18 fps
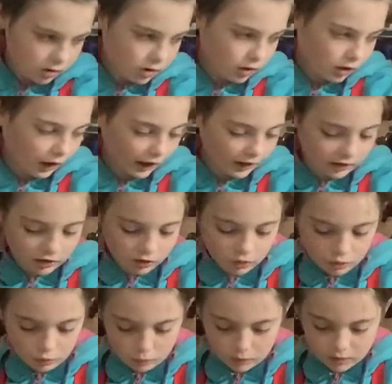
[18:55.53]
I didn't
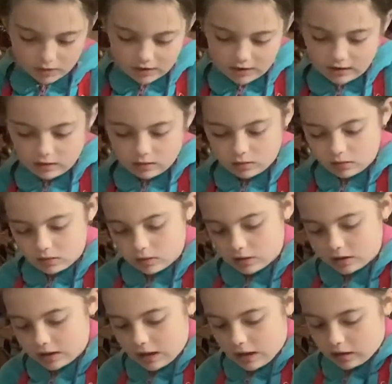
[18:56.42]
know what it
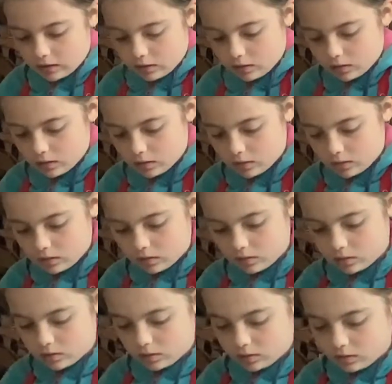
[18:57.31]
yet.
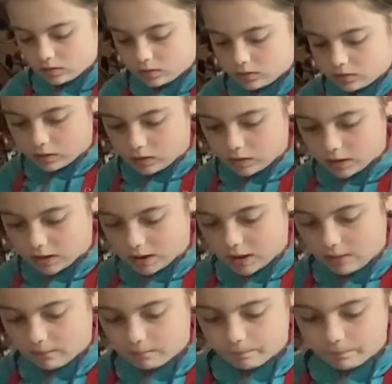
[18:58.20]
Yep,
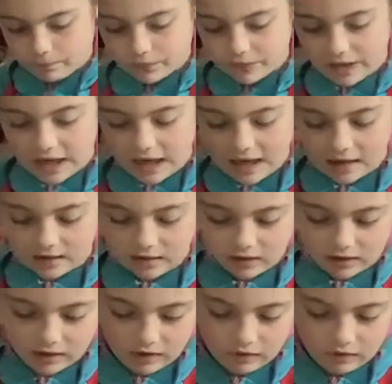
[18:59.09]
that's enough,